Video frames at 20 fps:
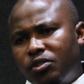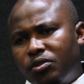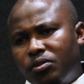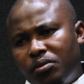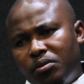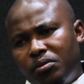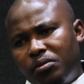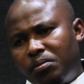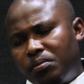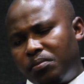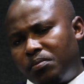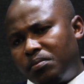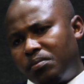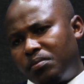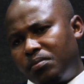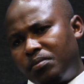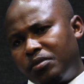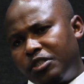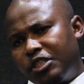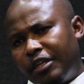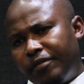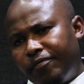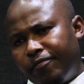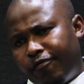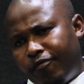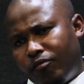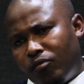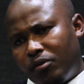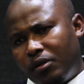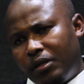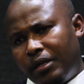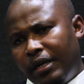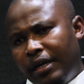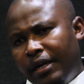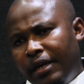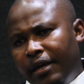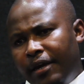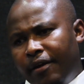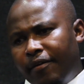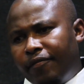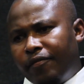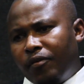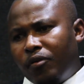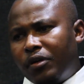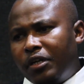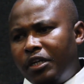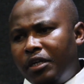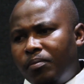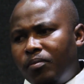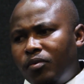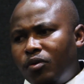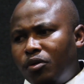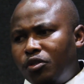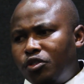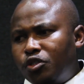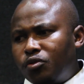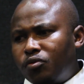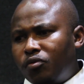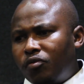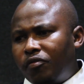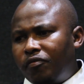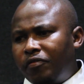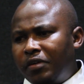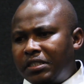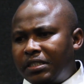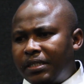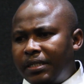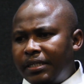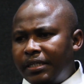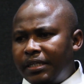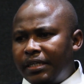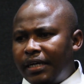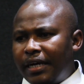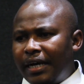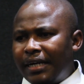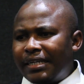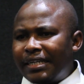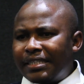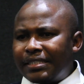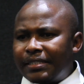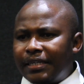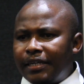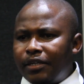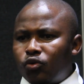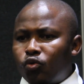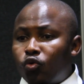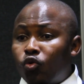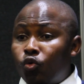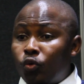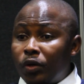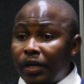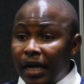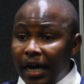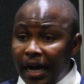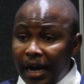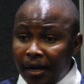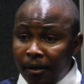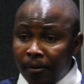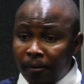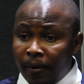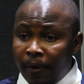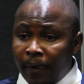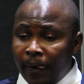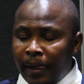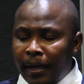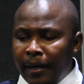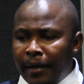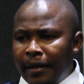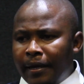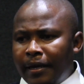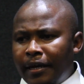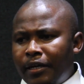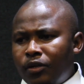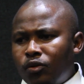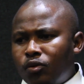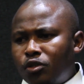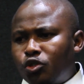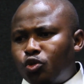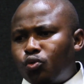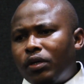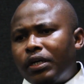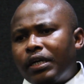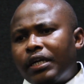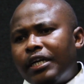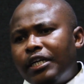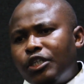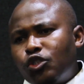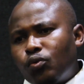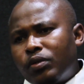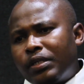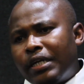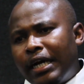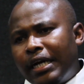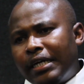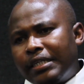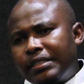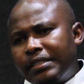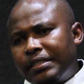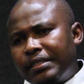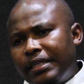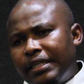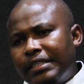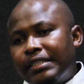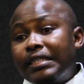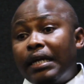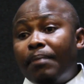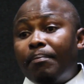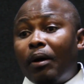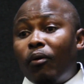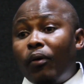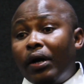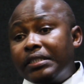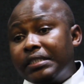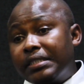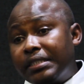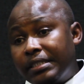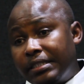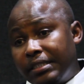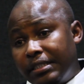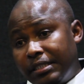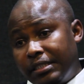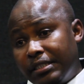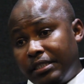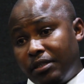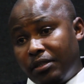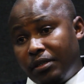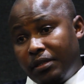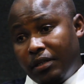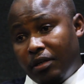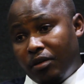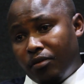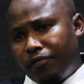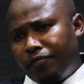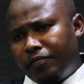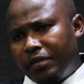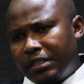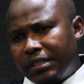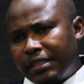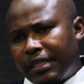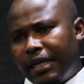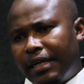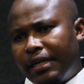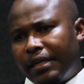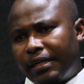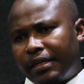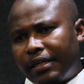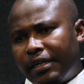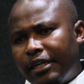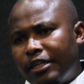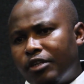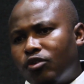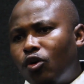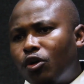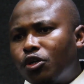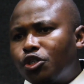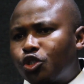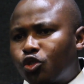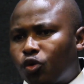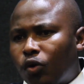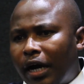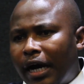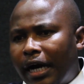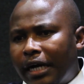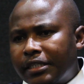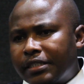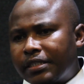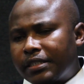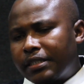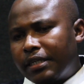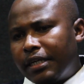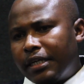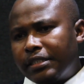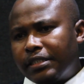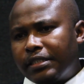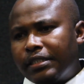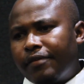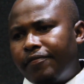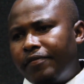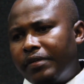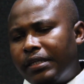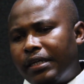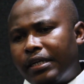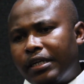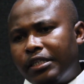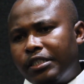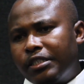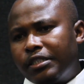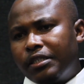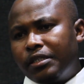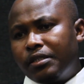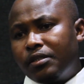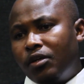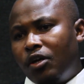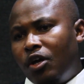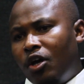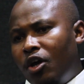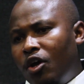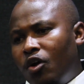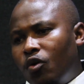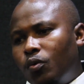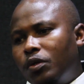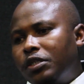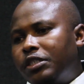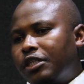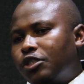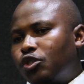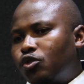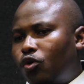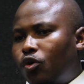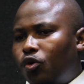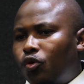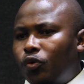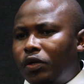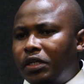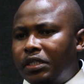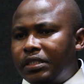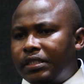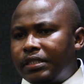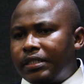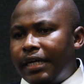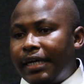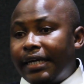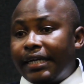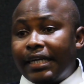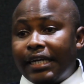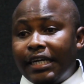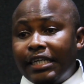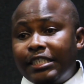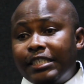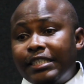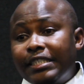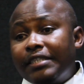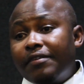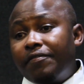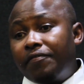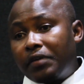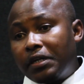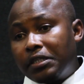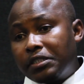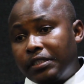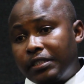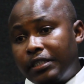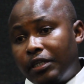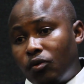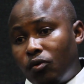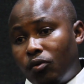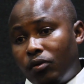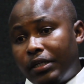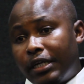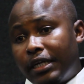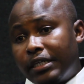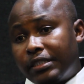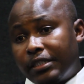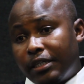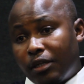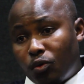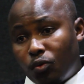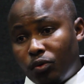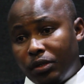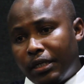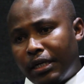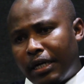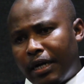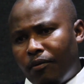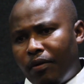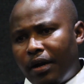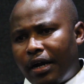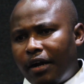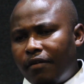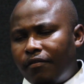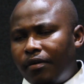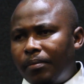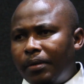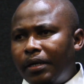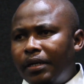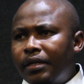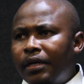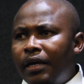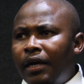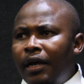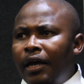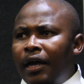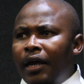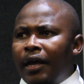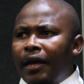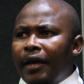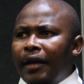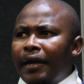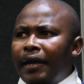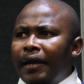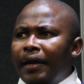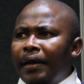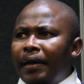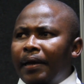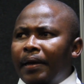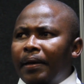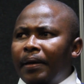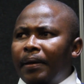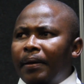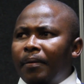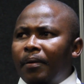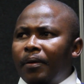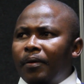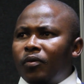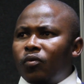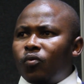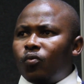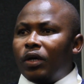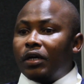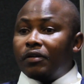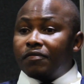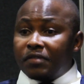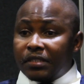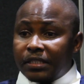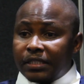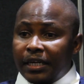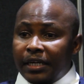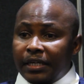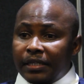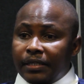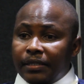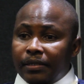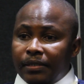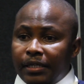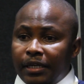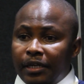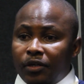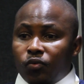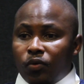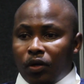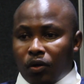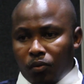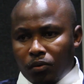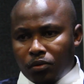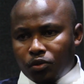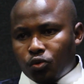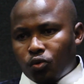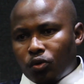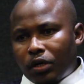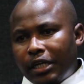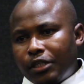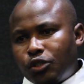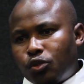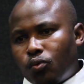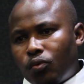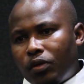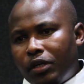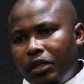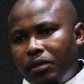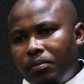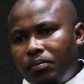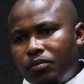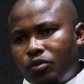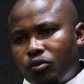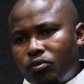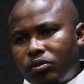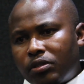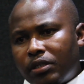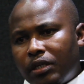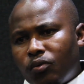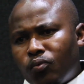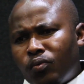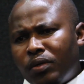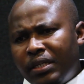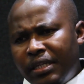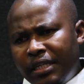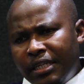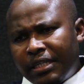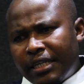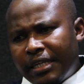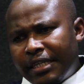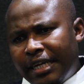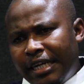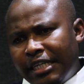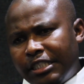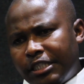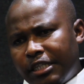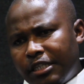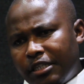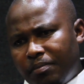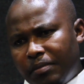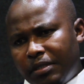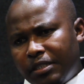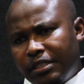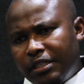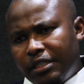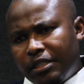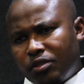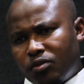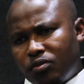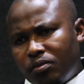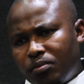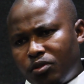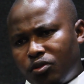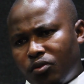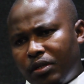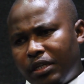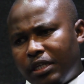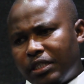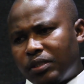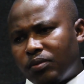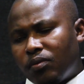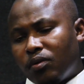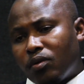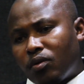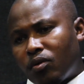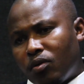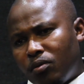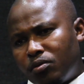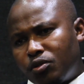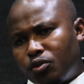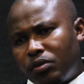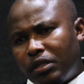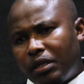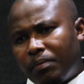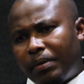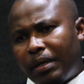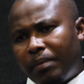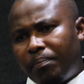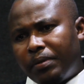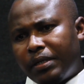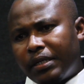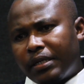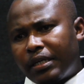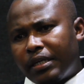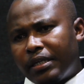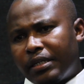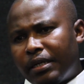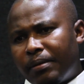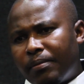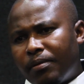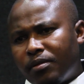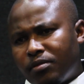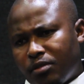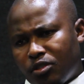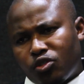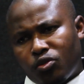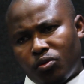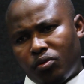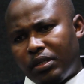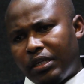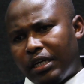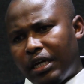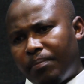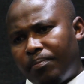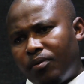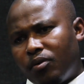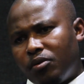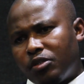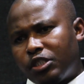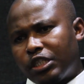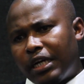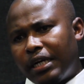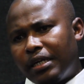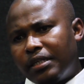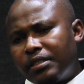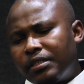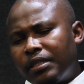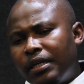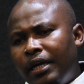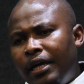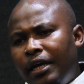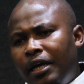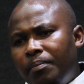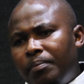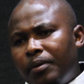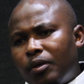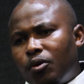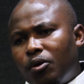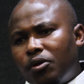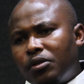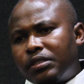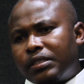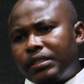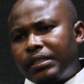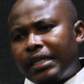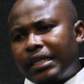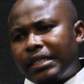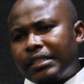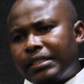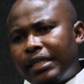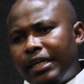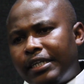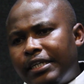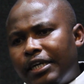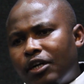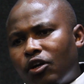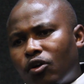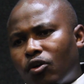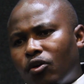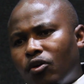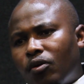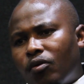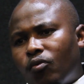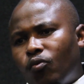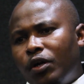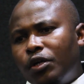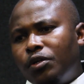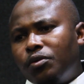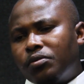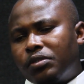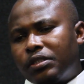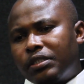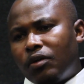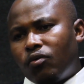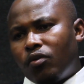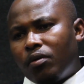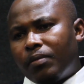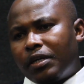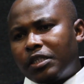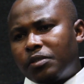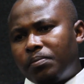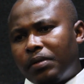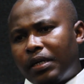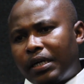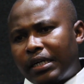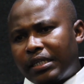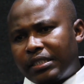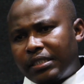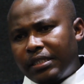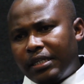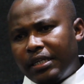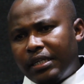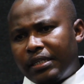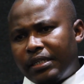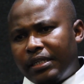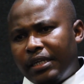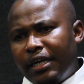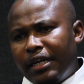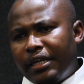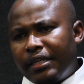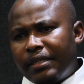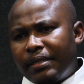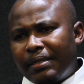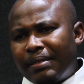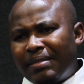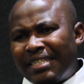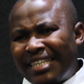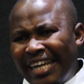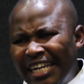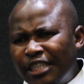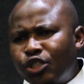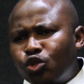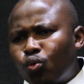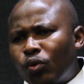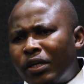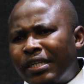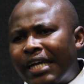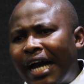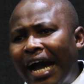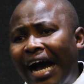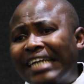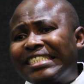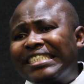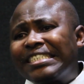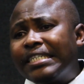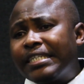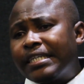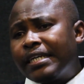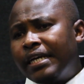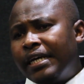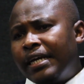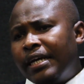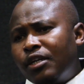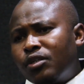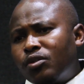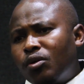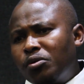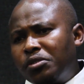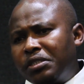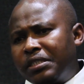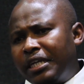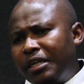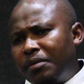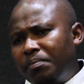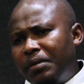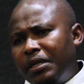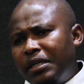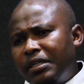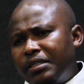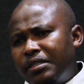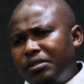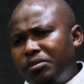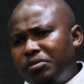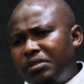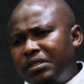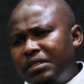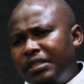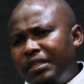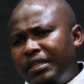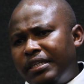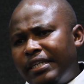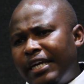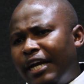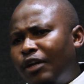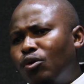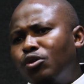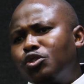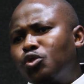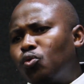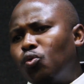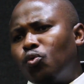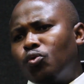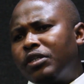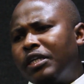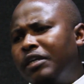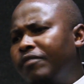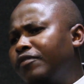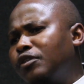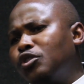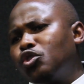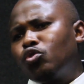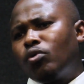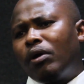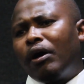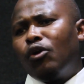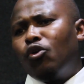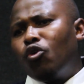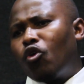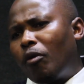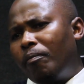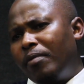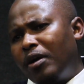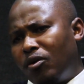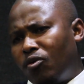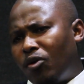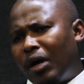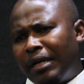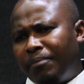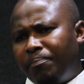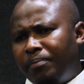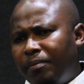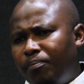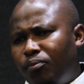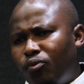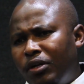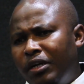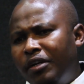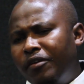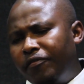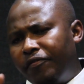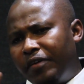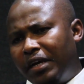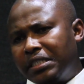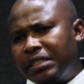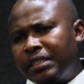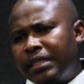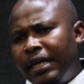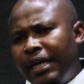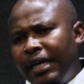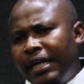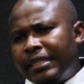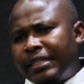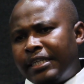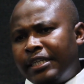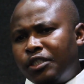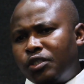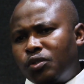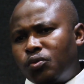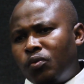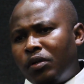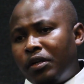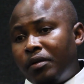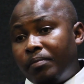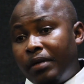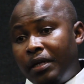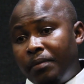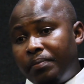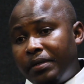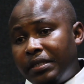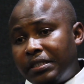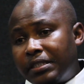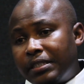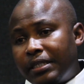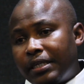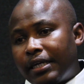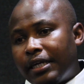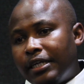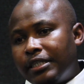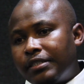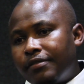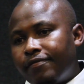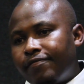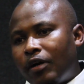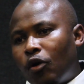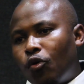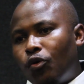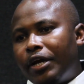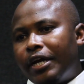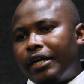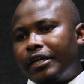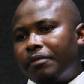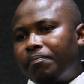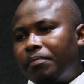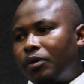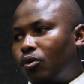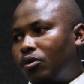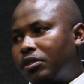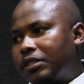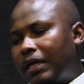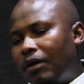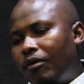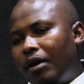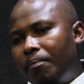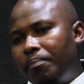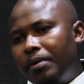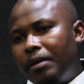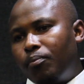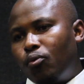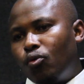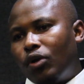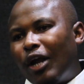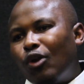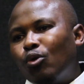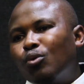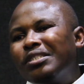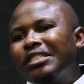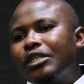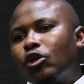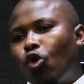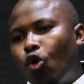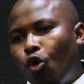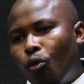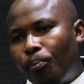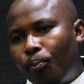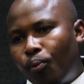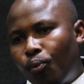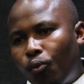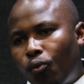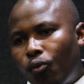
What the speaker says: so shameful for him not to firstly understand who we are, not to engage with us as number one citizen of this country, and also us as the federation, which has always engaged different stakeholders, including our government. We have said then we are going to write to him to say we need an urgent meeting to him so that we will go to the public and surely apologize, because there is nothing wrong. When you say we must be arrested and that's with harshly, those statements, you see, they are not good, even to our local people. In fact, this will maybe instigate violence, because our people are losing hope